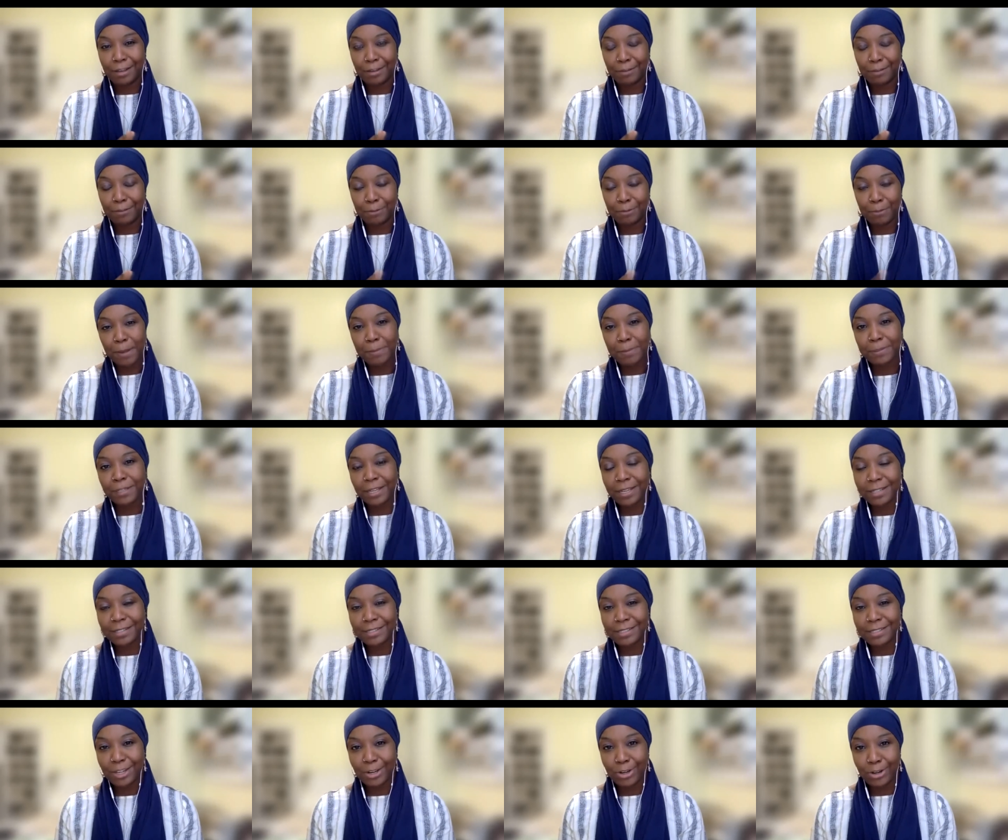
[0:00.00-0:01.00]

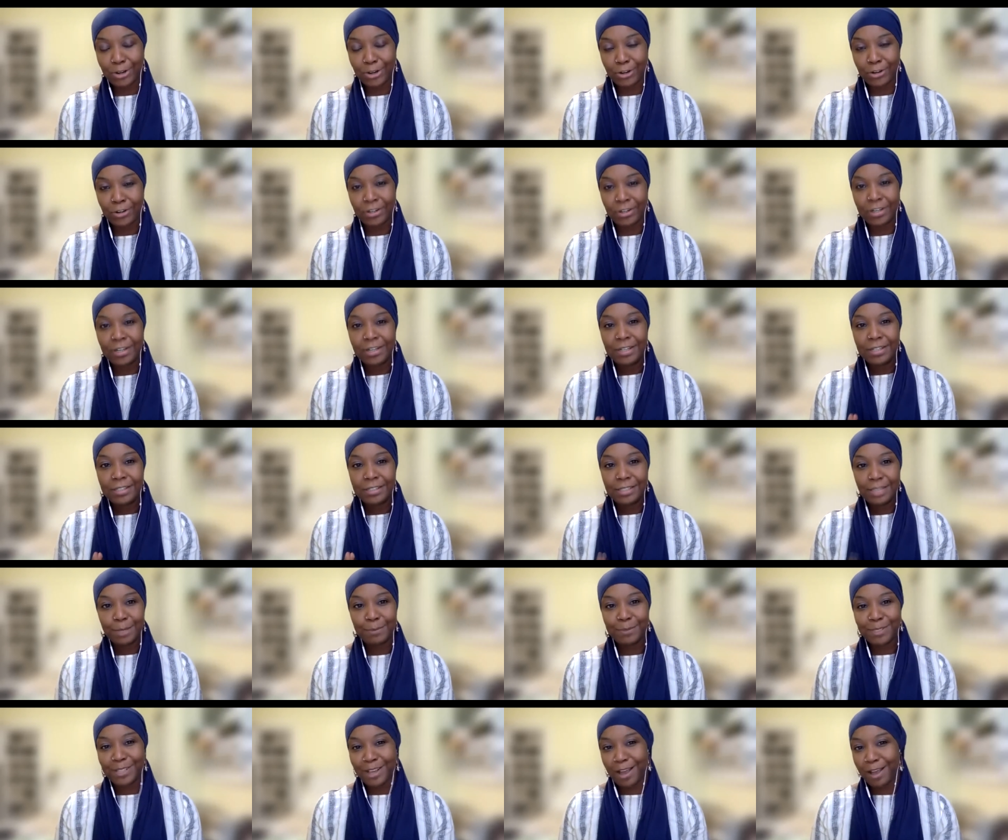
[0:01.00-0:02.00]
Republican Senator
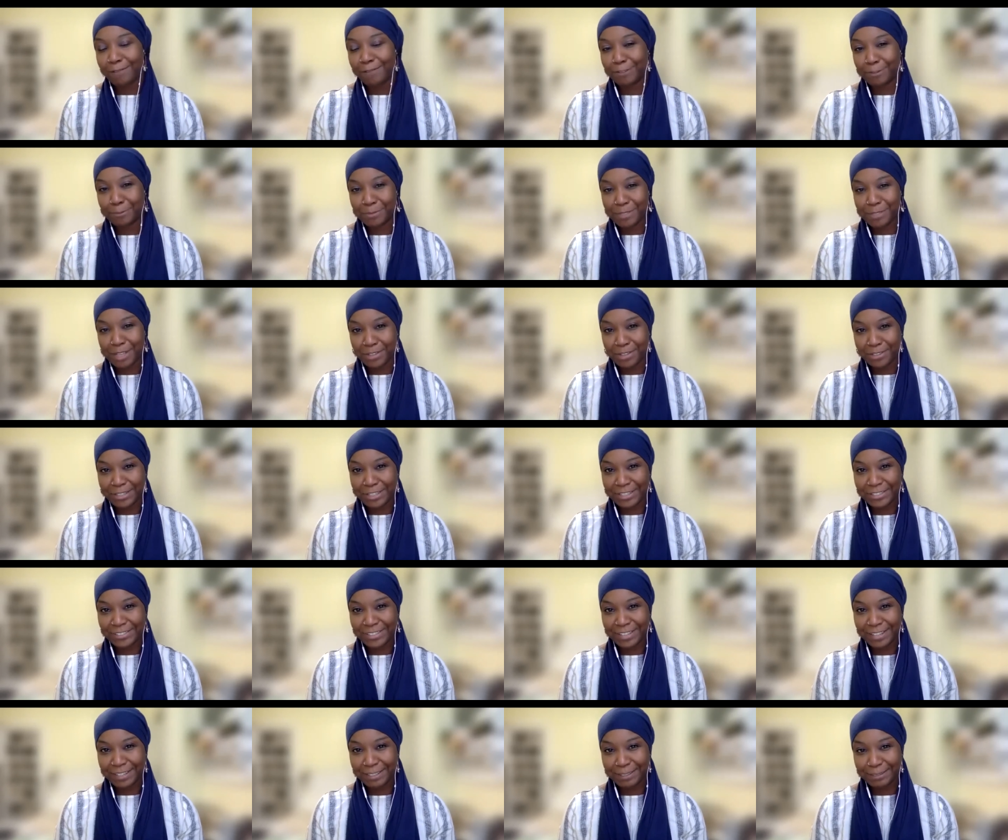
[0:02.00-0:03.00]
Tim Scott from South
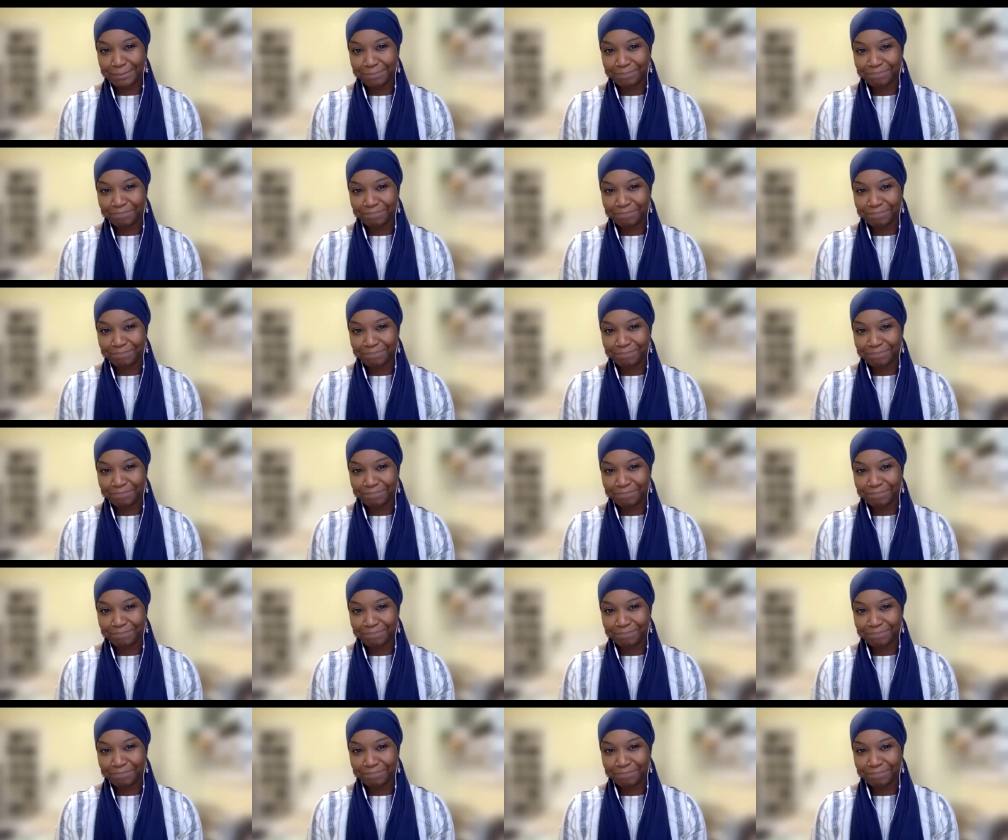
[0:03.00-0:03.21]
Carolina.